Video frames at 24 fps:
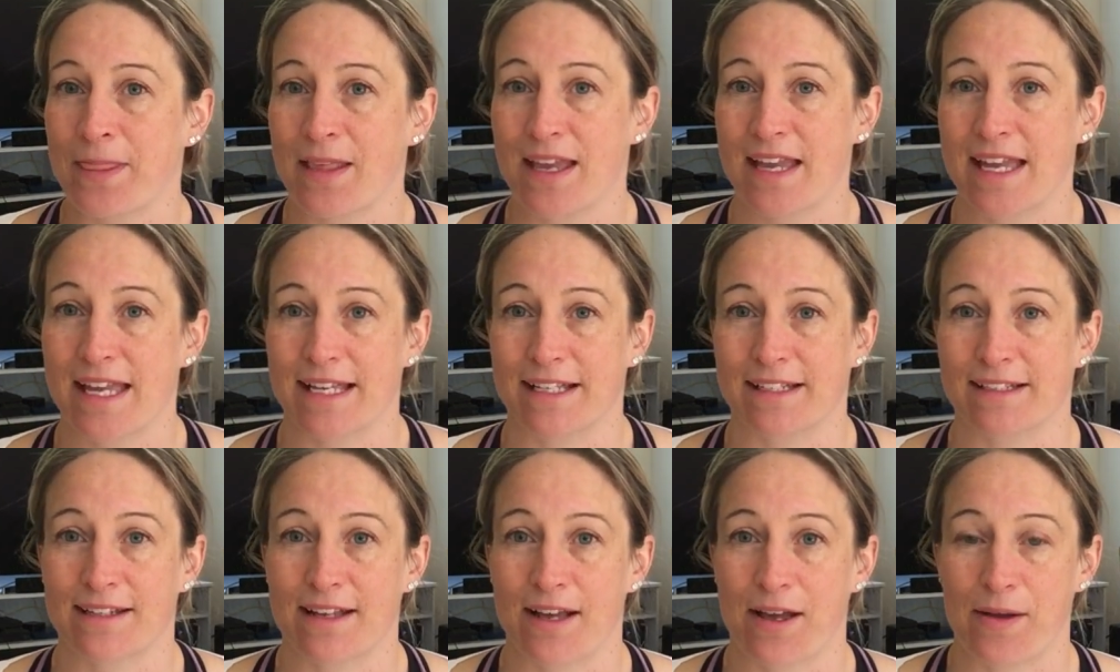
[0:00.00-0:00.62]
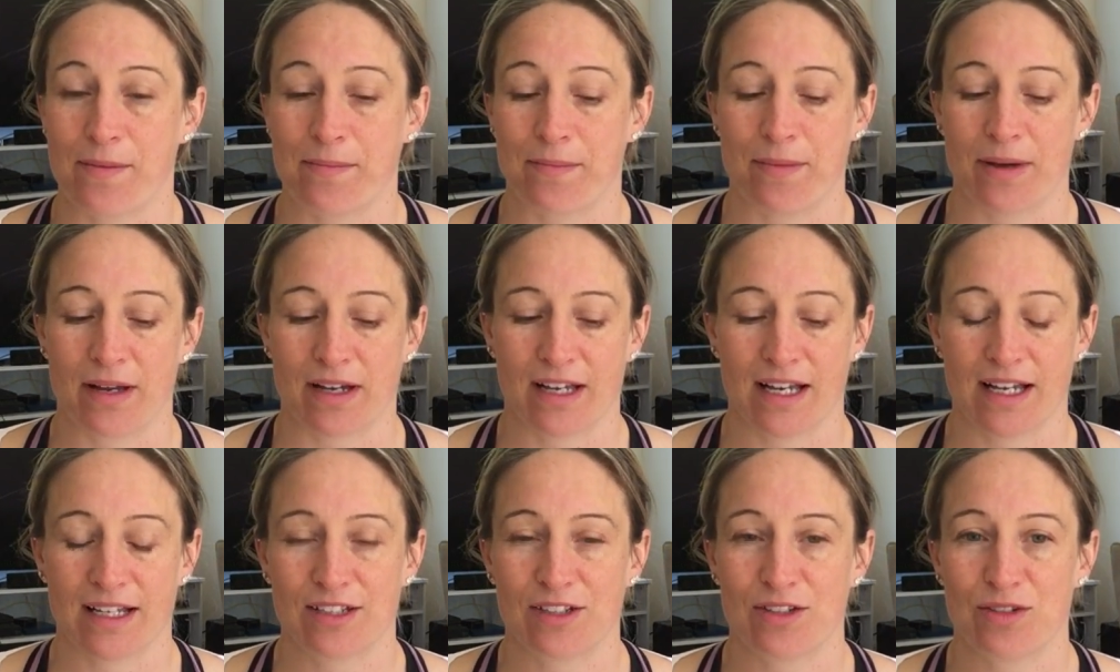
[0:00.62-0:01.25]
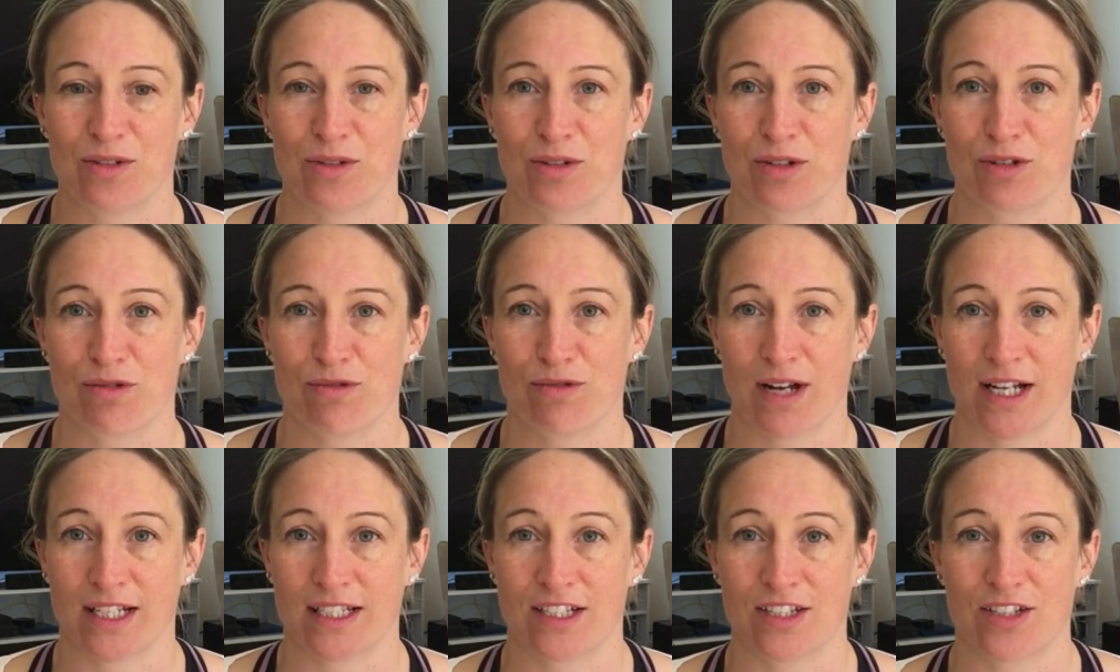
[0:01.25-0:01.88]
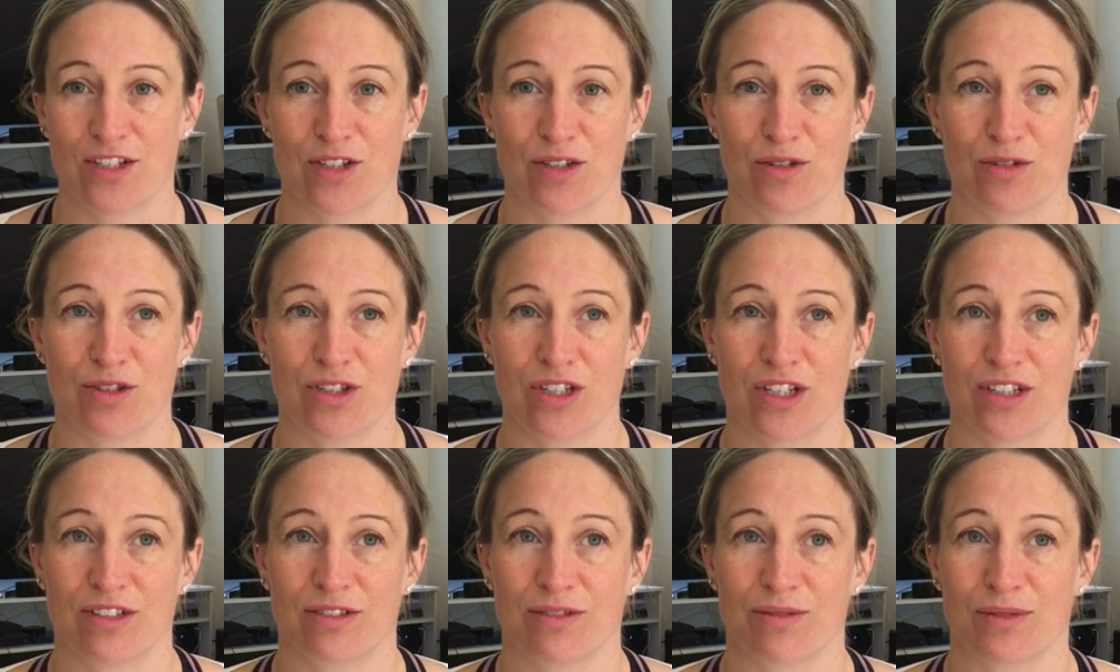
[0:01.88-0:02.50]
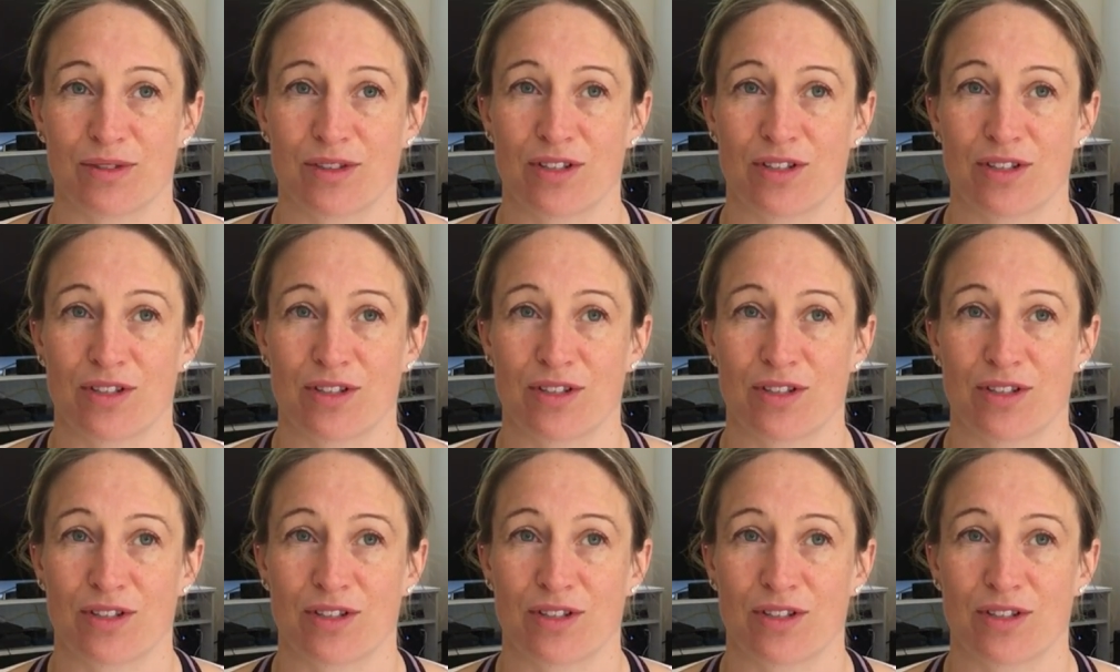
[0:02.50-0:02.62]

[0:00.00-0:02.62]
is can you do a gratitude journal?